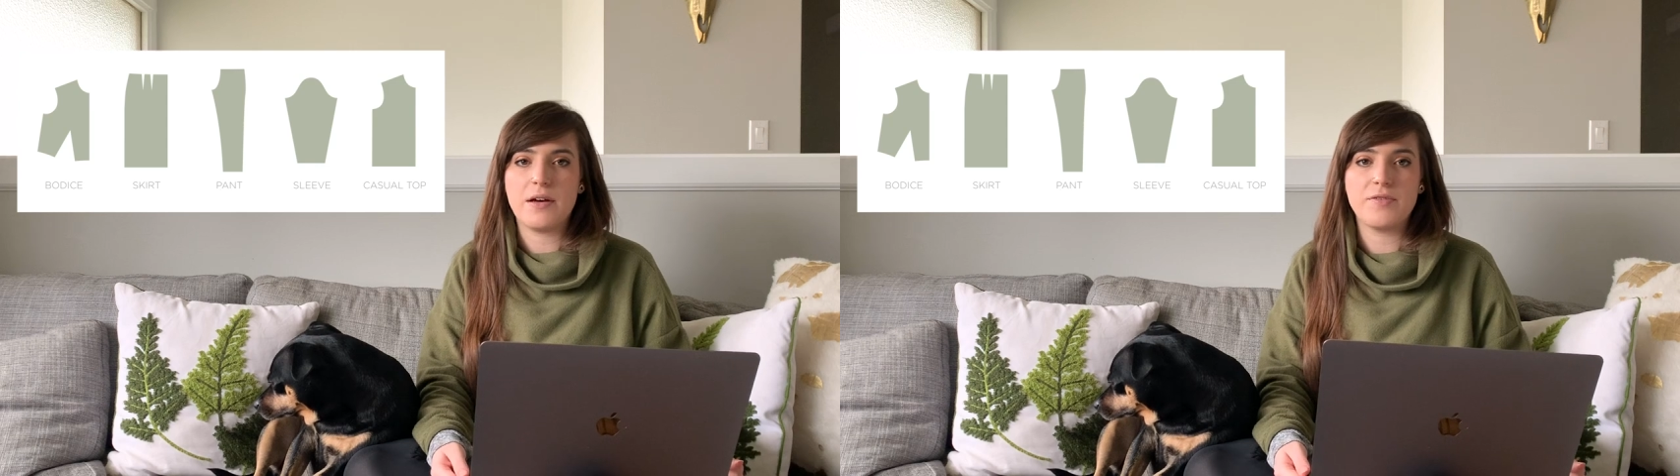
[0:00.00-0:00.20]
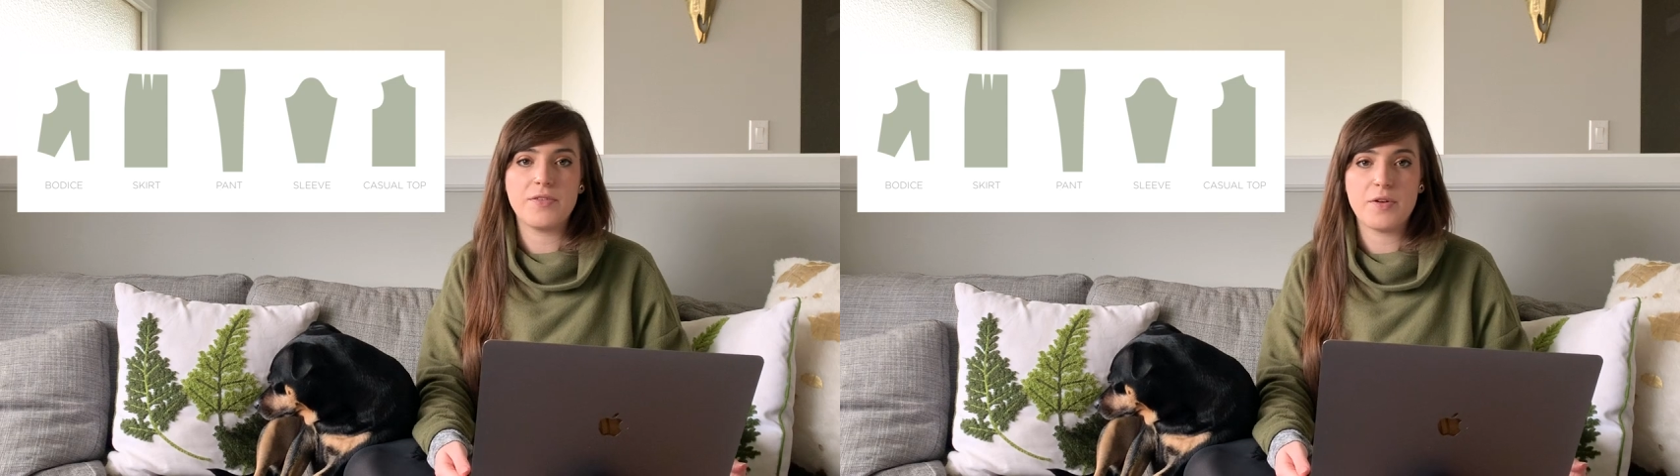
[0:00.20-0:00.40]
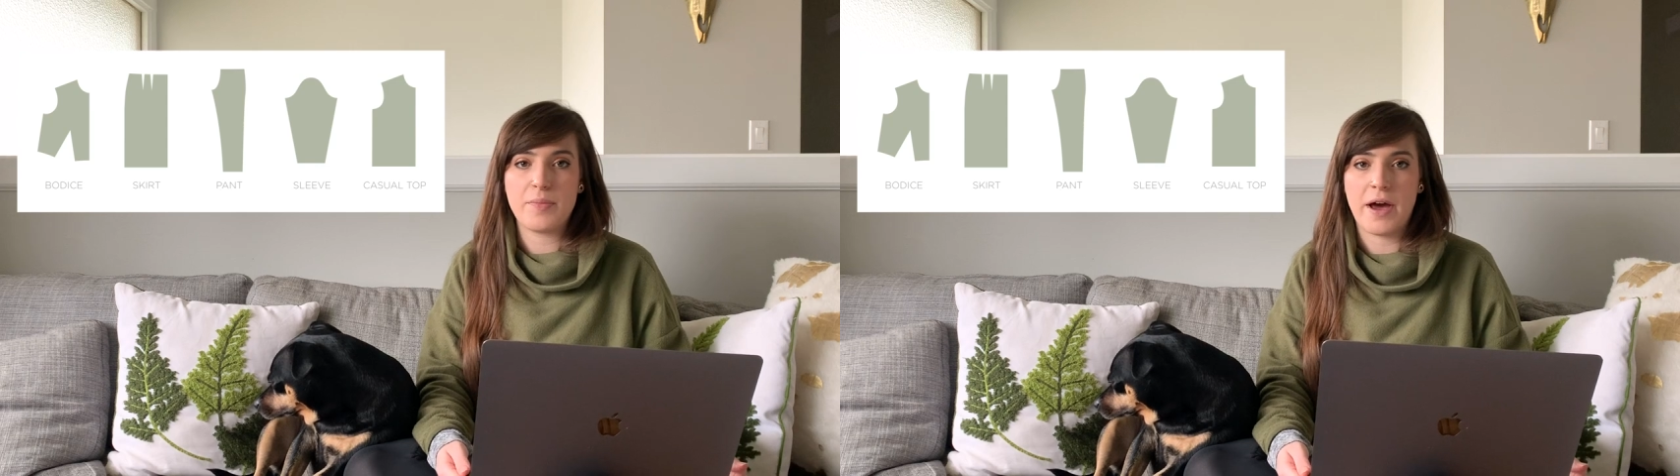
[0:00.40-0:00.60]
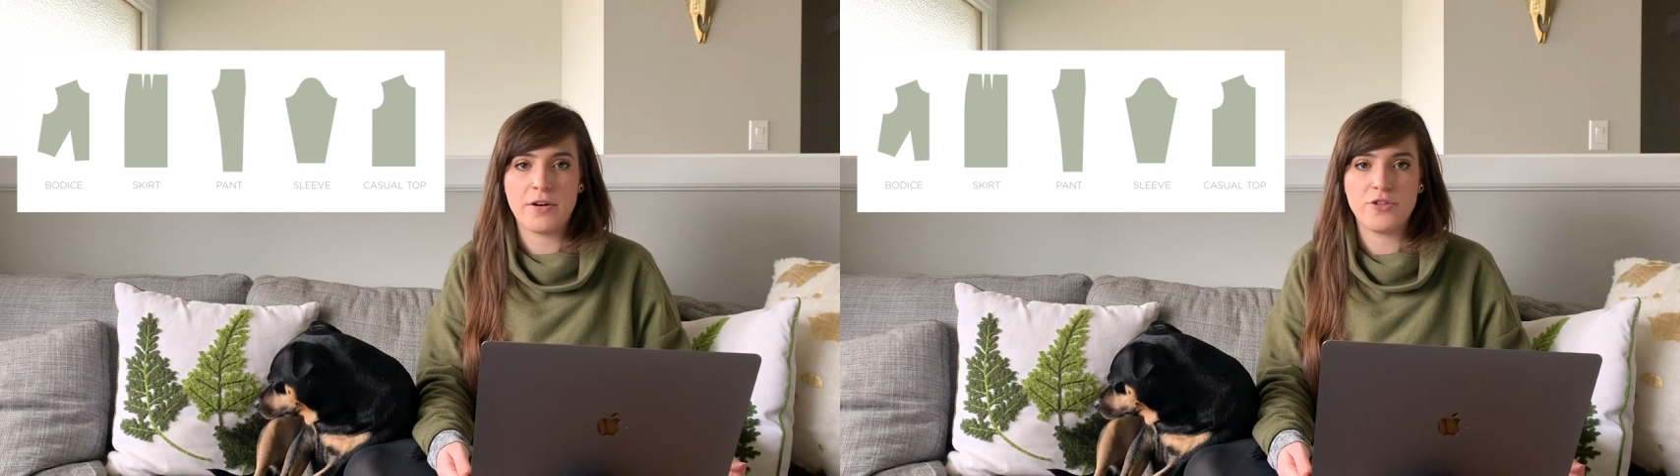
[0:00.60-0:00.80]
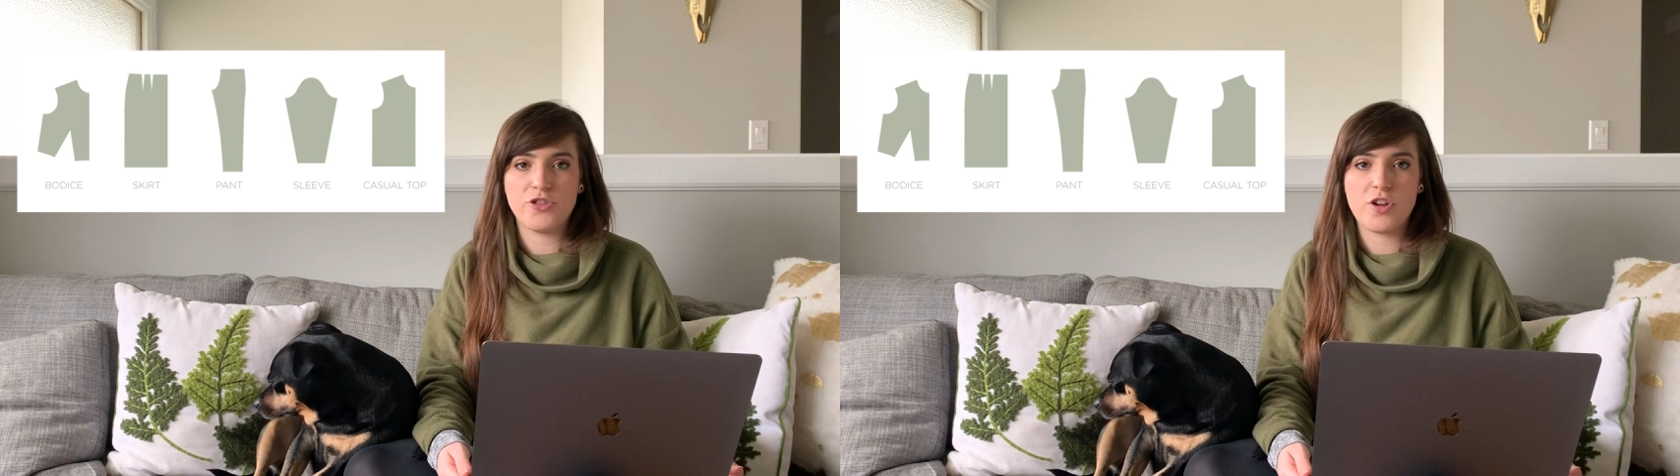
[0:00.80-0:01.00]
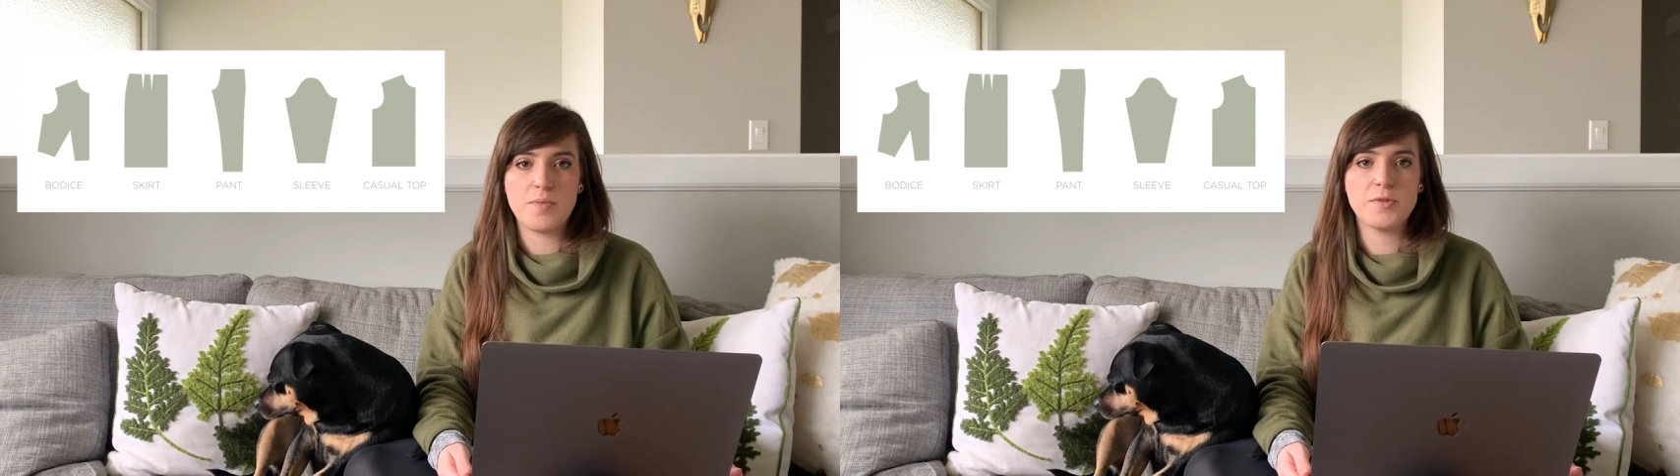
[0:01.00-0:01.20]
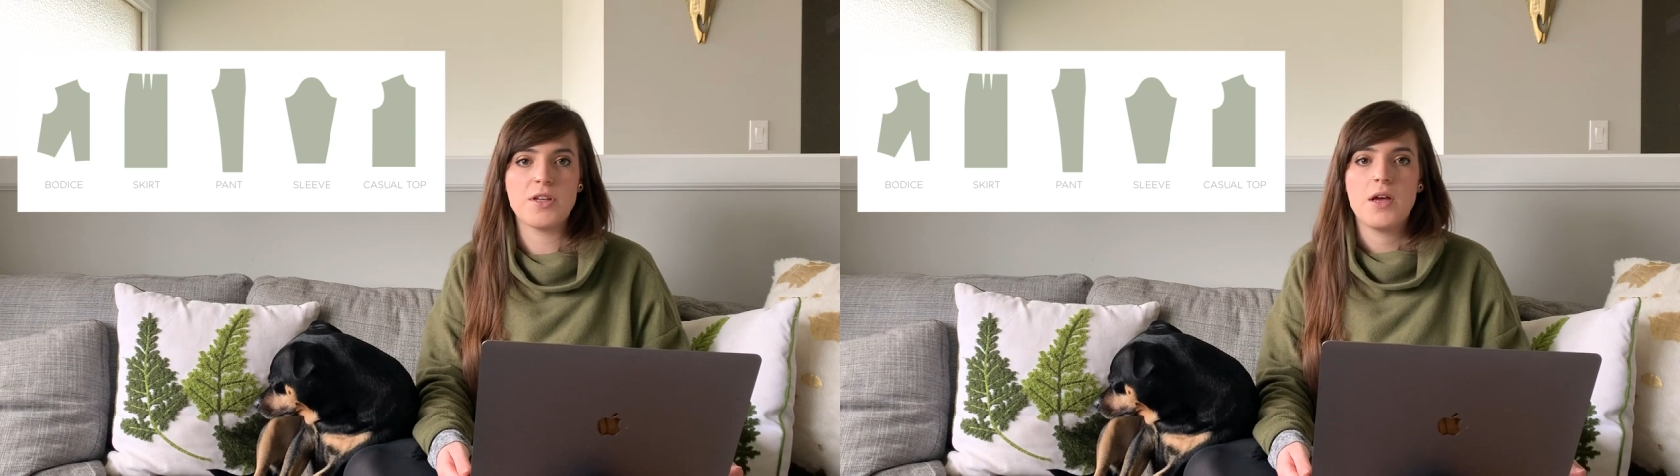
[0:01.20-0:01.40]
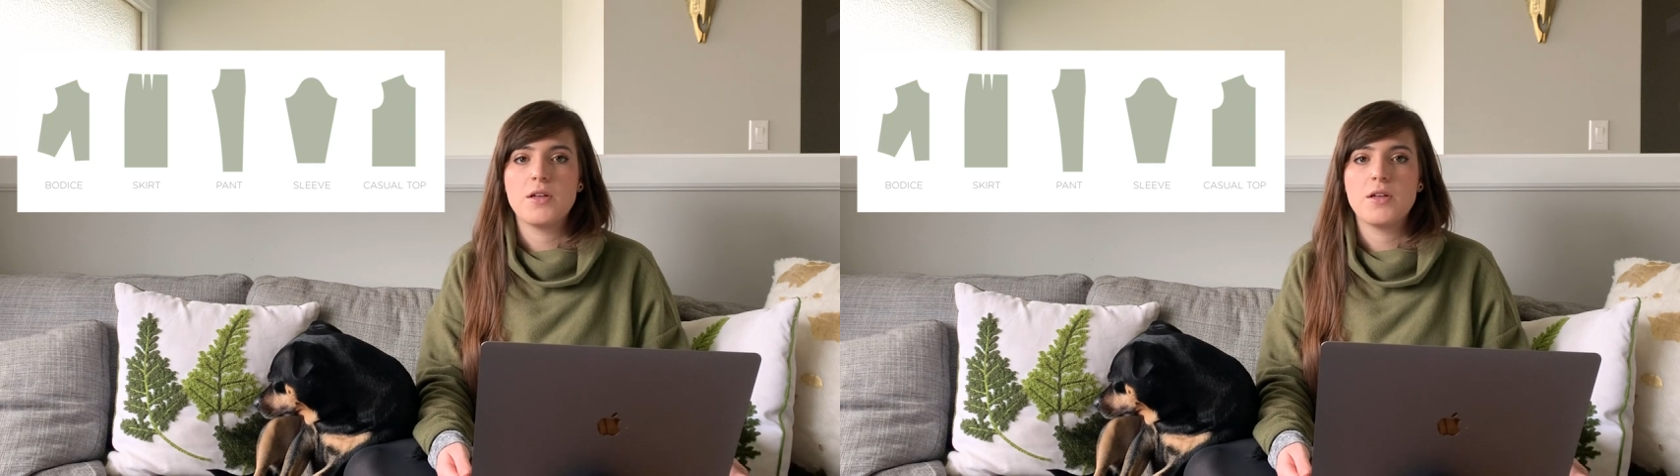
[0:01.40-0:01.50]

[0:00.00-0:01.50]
of different pattern shapes